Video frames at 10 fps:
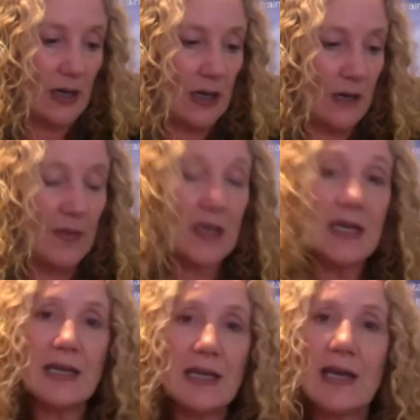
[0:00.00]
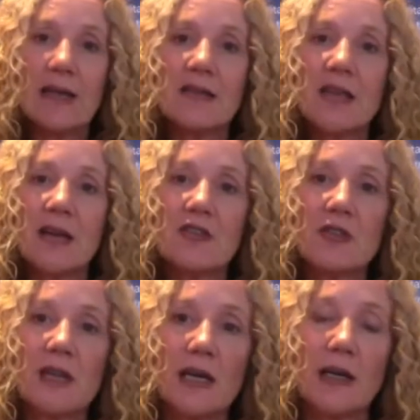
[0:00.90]
Um, in any case,
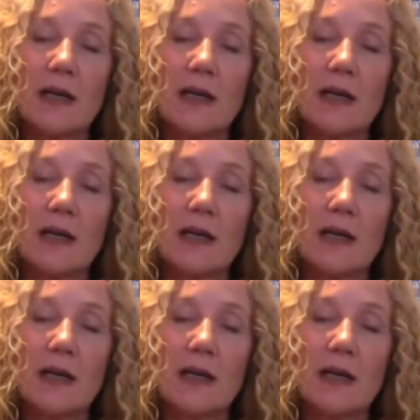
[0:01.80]
yesterday.